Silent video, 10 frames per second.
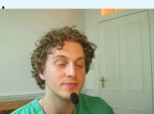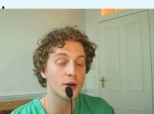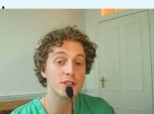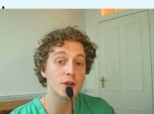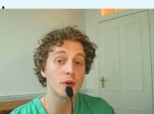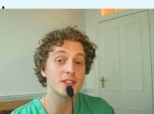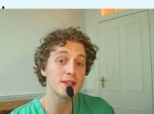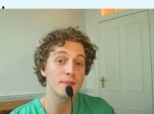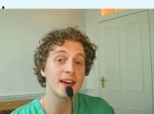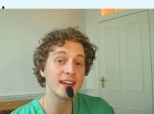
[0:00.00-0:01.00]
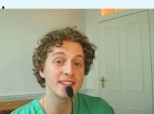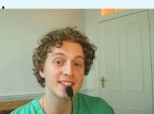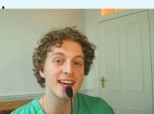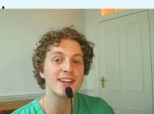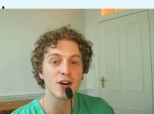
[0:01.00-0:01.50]
So what's the main
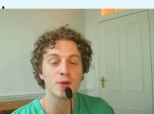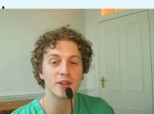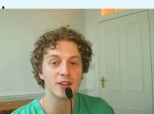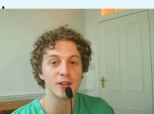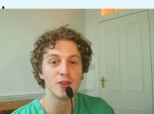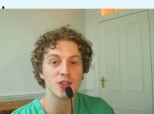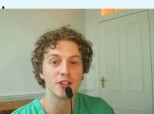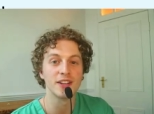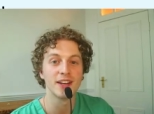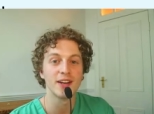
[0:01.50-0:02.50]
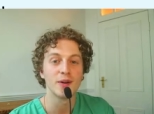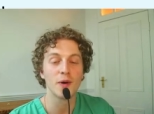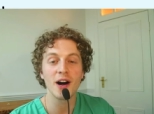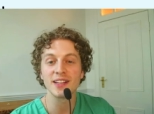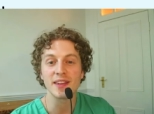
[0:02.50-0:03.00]
take home conclusion?
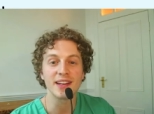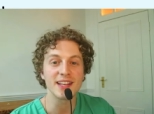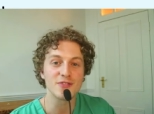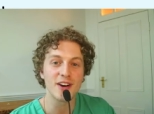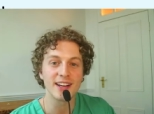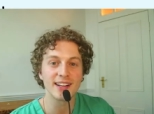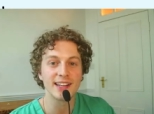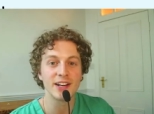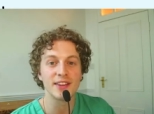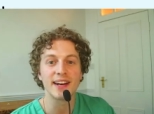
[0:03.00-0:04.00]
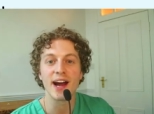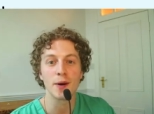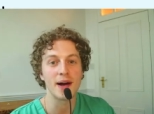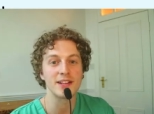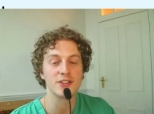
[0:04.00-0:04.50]
Well, I think it's very clear that hair
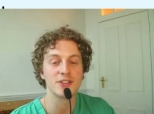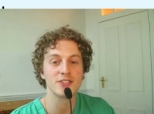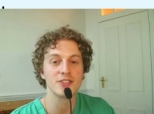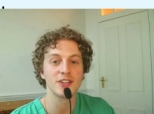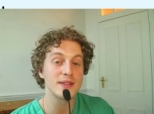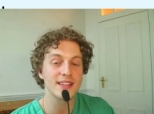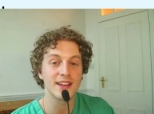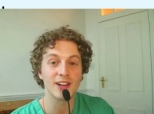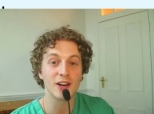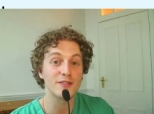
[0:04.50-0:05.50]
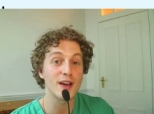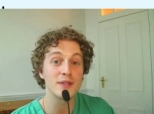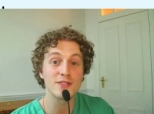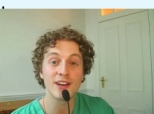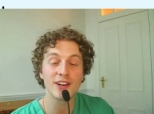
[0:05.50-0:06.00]
matters. You know, there are a lot of
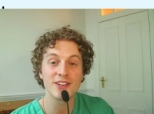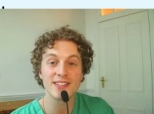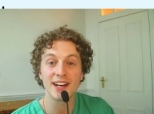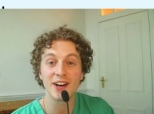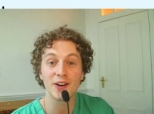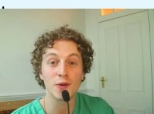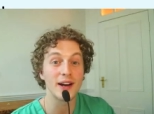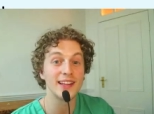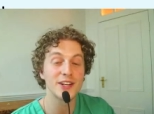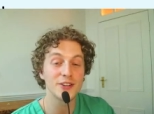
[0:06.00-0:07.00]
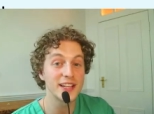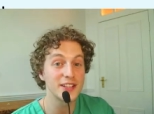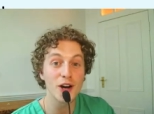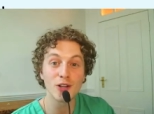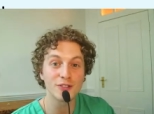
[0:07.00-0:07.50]
famous figures that are quite literally
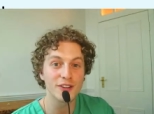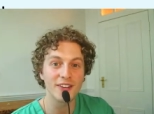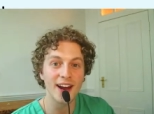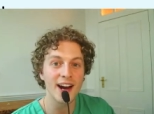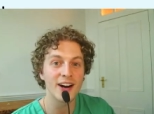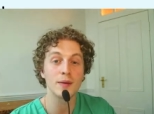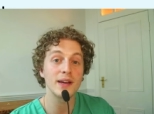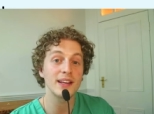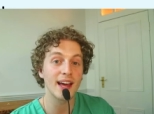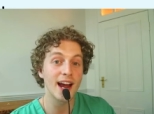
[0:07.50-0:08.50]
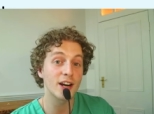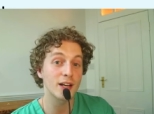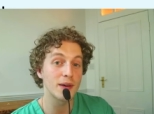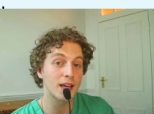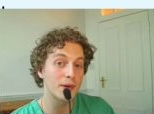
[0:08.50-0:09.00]
known for their hair. Hair can
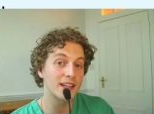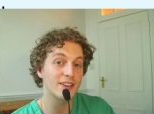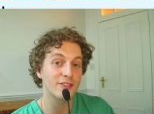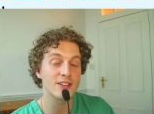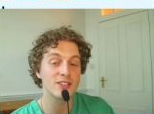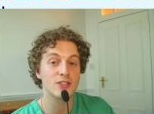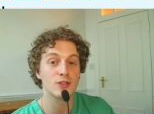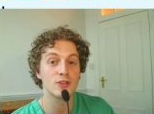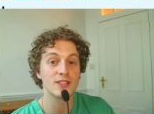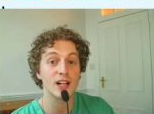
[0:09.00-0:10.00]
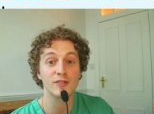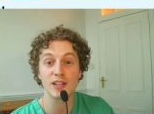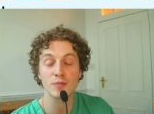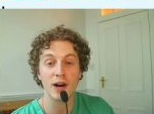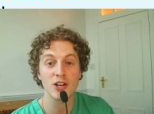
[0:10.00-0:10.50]
make a big difference to
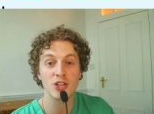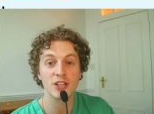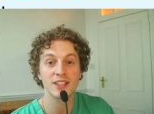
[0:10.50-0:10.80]
self-expression.